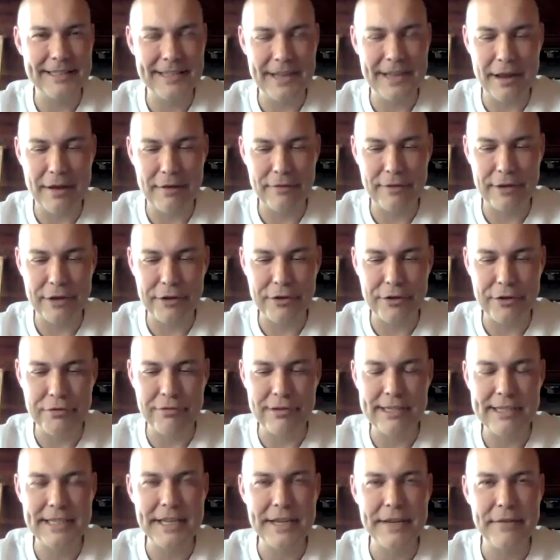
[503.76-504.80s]
stuff. Now, you
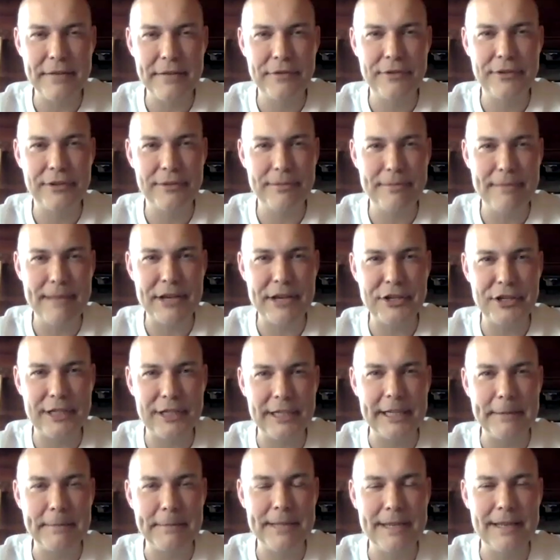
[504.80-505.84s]
received Magic
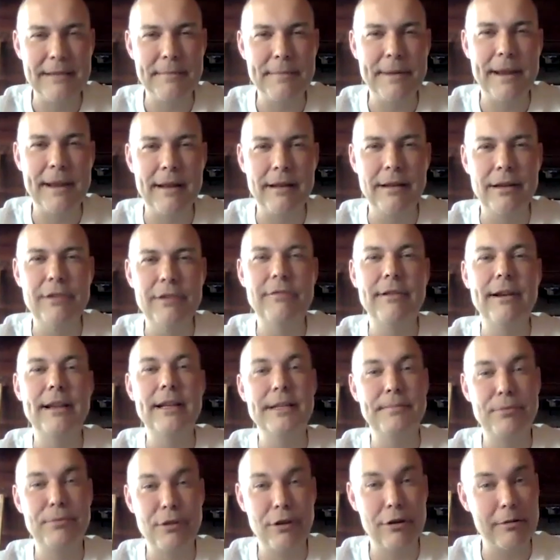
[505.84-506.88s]
Leap's Independent
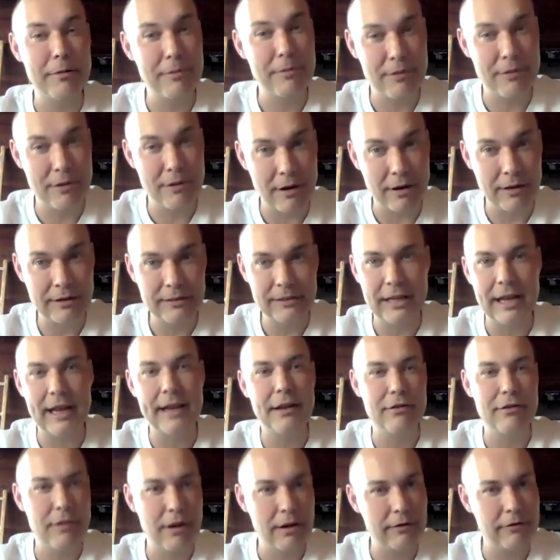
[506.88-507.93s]
Creators Program grant and
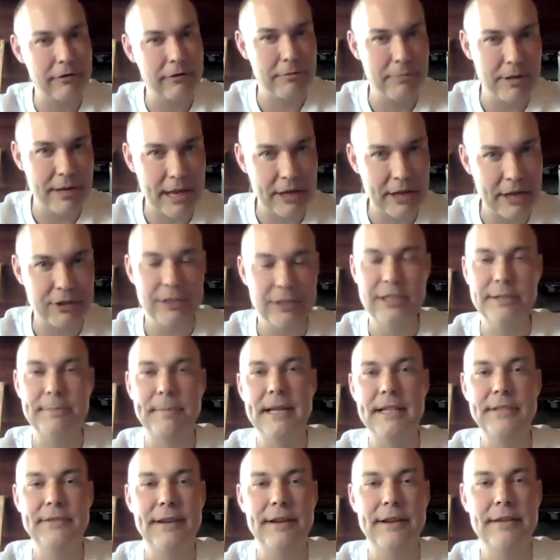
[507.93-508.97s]
a grant from the National
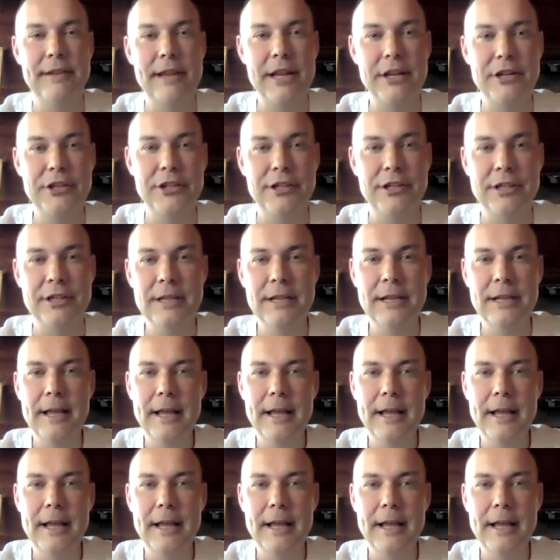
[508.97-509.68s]
Science Foundation,